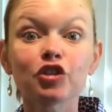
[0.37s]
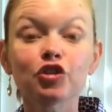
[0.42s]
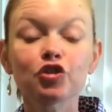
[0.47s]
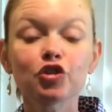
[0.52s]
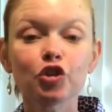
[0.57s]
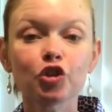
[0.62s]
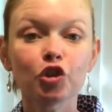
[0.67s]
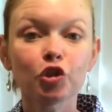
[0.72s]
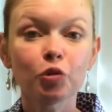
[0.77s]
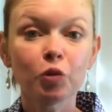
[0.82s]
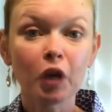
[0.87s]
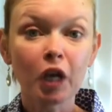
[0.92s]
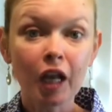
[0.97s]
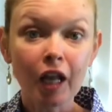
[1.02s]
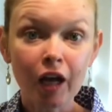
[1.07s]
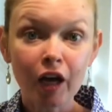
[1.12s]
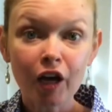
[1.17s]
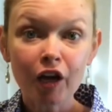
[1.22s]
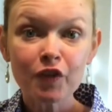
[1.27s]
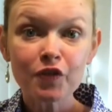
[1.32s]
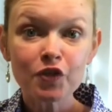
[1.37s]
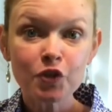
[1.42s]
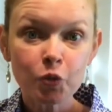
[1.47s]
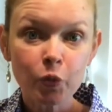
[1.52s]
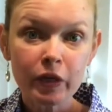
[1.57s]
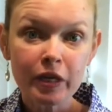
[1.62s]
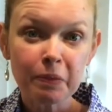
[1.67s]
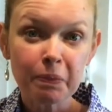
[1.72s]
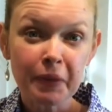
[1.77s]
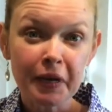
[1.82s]
Do you love
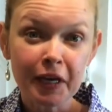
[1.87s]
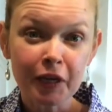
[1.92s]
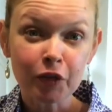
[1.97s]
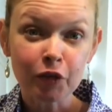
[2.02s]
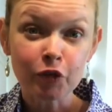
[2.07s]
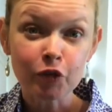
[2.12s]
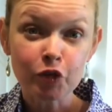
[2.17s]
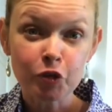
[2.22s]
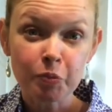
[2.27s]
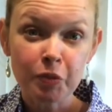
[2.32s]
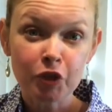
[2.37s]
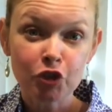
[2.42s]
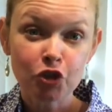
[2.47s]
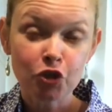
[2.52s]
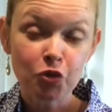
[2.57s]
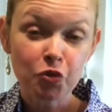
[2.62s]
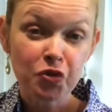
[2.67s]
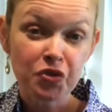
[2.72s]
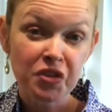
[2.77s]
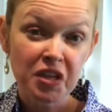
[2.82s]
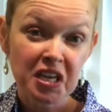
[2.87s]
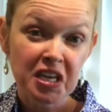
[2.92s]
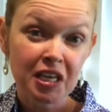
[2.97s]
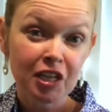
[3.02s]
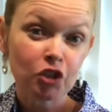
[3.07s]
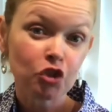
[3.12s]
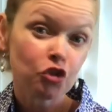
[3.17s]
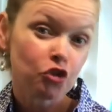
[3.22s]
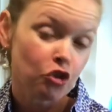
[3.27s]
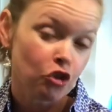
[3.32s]
sweet pickles, but you think
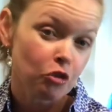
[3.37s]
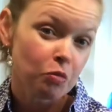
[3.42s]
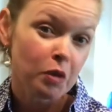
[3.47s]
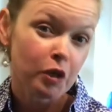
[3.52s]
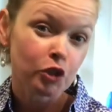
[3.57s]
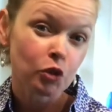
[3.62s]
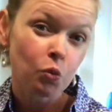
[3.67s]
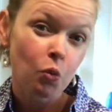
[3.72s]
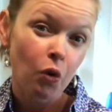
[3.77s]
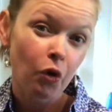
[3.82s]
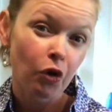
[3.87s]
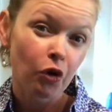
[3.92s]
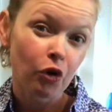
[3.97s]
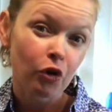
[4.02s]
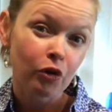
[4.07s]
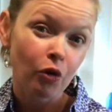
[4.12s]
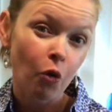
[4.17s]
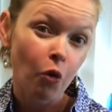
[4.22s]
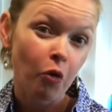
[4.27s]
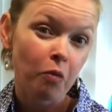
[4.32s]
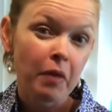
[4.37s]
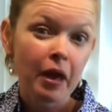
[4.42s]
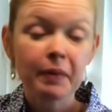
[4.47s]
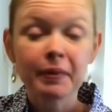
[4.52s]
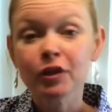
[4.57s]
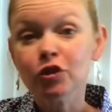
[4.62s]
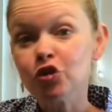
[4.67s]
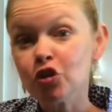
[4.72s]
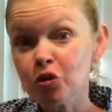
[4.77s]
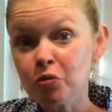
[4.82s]
it's too much work or
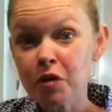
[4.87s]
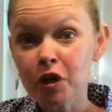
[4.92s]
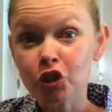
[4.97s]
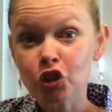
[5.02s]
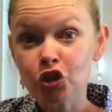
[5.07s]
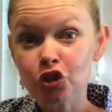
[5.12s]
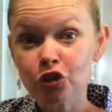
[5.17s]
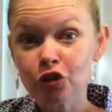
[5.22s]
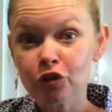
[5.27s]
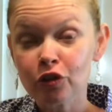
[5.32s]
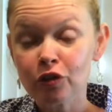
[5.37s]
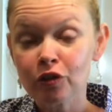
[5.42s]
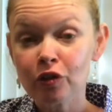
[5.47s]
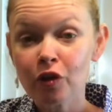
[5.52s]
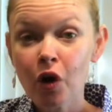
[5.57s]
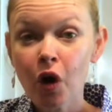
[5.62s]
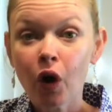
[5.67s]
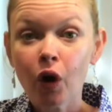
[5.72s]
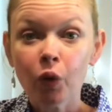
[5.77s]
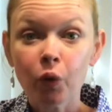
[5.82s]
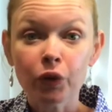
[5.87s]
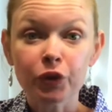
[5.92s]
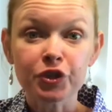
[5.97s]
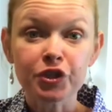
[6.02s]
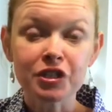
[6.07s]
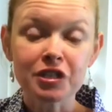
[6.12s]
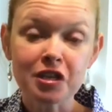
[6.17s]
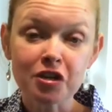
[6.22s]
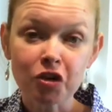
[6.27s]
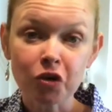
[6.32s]
maybe too much sugar? Well,
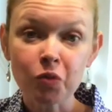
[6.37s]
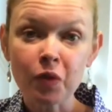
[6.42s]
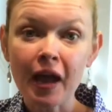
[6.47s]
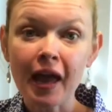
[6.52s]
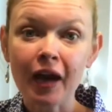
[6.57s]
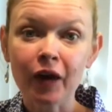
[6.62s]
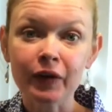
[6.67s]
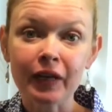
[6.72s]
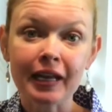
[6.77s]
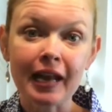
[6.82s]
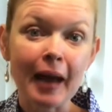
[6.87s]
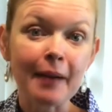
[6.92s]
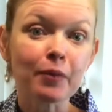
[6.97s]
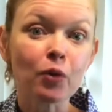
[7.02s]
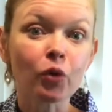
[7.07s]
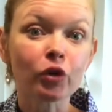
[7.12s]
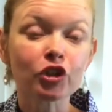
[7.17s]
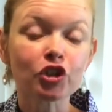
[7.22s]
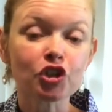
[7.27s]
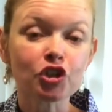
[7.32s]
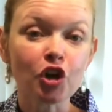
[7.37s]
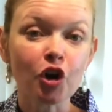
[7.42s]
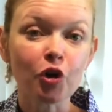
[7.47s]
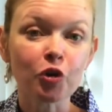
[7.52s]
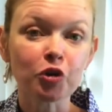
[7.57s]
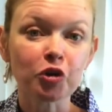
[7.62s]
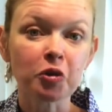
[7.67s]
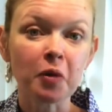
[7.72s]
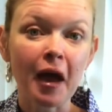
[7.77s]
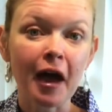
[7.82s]
stick around and I'm going to show
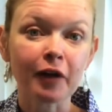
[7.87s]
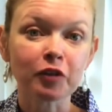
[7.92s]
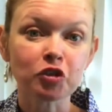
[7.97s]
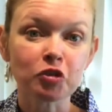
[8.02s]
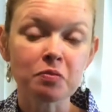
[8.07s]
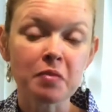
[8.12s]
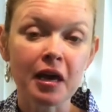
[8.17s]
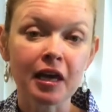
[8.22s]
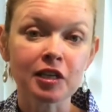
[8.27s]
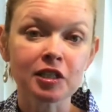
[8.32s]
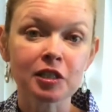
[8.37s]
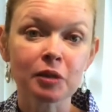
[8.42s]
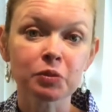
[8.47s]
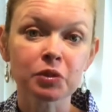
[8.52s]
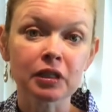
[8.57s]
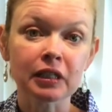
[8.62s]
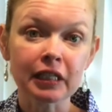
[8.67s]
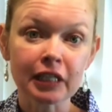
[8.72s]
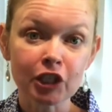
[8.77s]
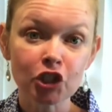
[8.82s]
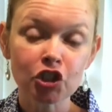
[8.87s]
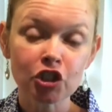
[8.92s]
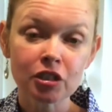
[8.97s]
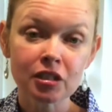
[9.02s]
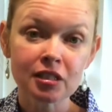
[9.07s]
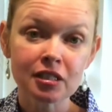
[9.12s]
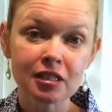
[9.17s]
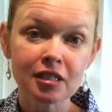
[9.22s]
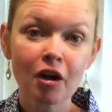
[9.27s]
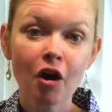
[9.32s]
you how to make some
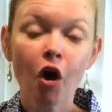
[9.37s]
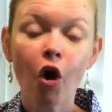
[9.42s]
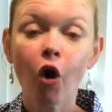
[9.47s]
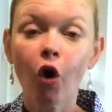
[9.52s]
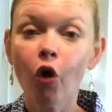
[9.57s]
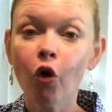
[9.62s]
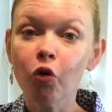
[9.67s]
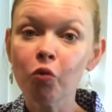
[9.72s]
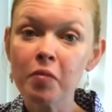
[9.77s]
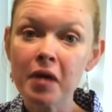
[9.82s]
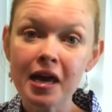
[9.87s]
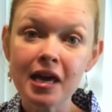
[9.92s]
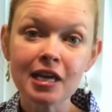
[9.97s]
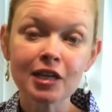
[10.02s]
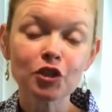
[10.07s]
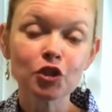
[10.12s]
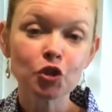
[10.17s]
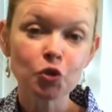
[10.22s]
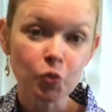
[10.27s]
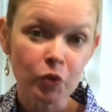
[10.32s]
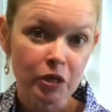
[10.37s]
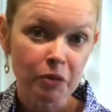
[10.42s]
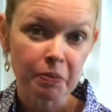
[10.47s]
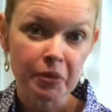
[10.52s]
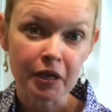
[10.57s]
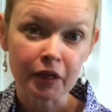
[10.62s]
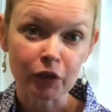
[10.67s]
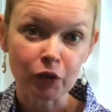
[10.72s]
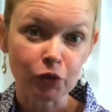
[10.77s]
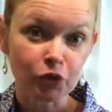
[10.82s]
delicious homemade sweet
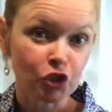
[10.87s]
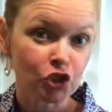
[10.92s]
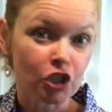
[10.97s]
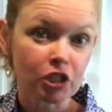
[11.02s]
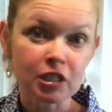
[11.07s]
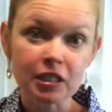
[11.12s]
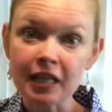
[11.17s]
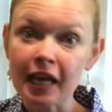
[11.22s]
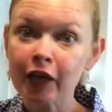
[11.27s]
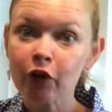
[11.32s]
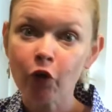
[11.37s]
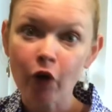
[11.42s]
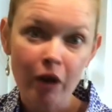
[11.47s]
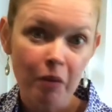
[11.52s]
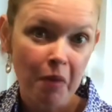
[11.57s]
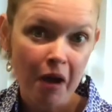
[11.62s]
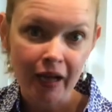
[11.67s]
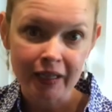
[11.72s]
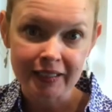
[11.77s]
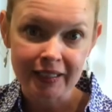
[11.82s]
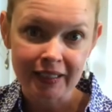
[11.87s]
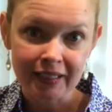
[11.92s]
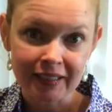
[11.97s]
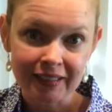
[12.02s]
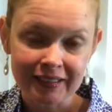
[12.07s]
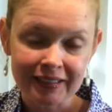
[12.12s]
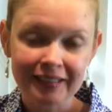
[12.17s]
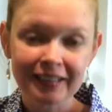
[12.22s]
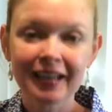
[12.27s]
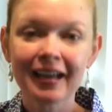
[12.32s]
pickles just like Grandma
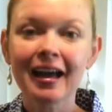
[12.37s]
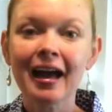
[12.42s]
did